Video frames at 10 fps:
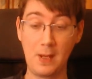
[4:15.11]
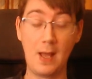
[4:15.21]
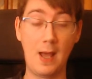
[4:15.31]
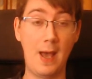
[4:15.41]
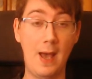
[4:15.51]

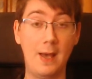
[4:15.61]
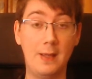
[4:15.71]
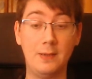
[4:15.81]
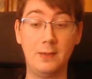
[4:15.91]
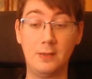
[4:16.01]

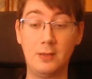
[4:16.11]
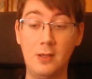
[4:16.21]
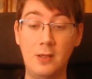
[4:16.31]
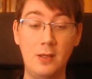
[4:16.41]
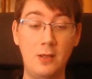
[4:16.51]
And
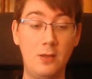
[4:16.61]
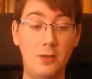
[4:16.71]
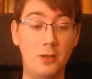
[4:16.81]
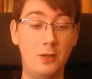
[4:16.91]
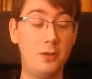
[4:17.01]

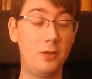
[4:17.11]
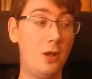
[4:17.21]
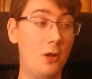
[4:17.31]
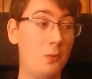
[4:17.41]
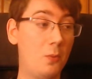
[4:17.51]

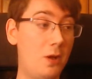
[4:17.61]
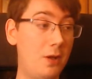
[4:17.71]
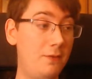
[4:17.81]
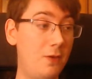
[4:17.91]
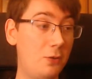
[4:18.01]
when I
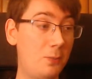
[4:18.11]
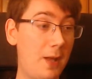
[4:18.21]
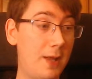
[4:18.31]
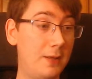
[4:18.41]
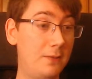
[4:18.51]
first played
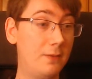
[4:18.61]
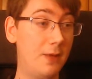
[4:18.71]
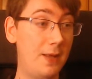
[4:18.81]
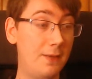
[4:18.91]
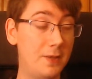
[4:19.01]
8th
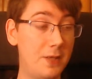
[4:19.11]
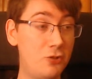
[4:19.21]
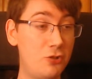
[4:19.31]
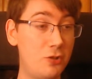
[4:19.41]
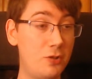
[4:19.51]

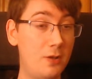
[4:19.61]
edition,